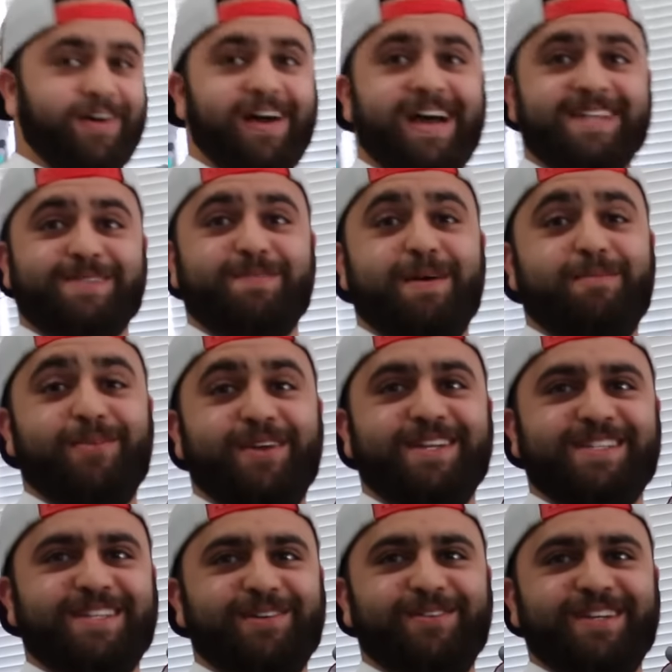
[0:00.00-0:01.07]
know, it has
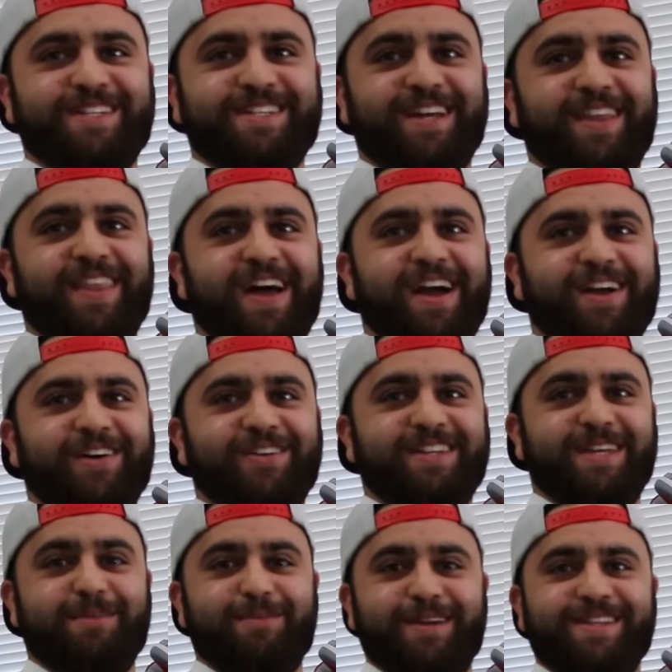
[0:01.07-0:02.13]
memories that we shall not go deep